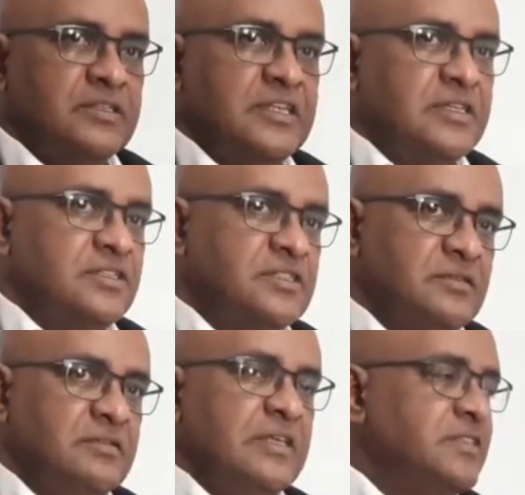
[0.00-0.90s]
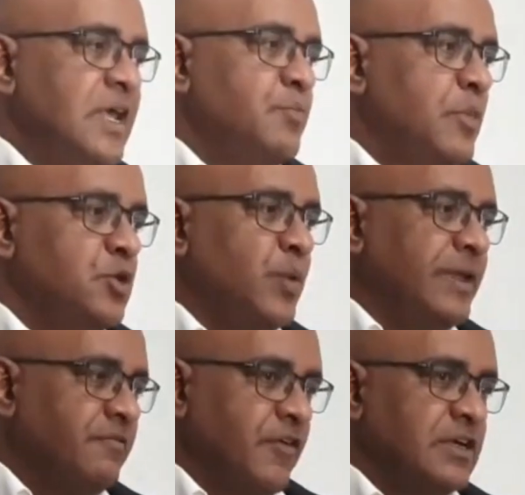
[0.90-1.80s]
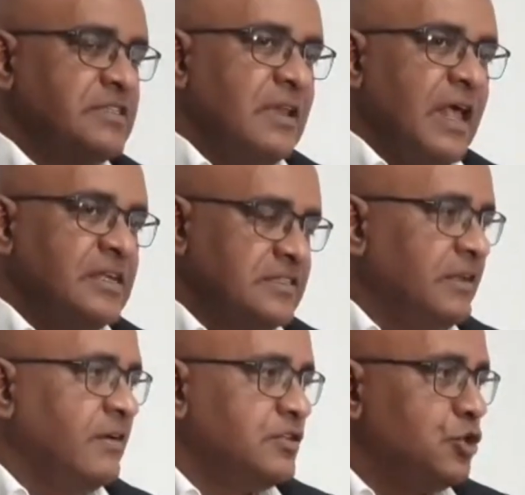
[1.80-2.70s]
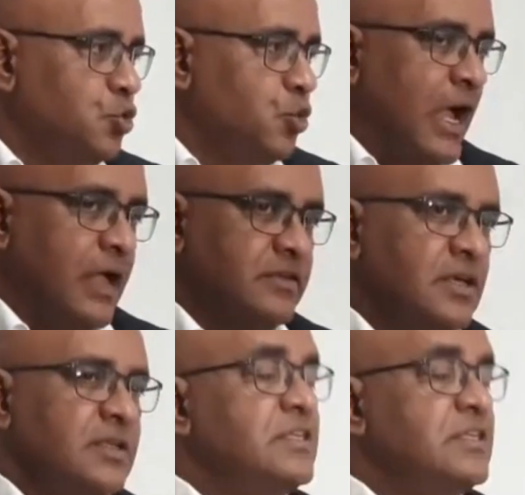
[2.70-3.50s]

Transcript: since December 21st last year to do that,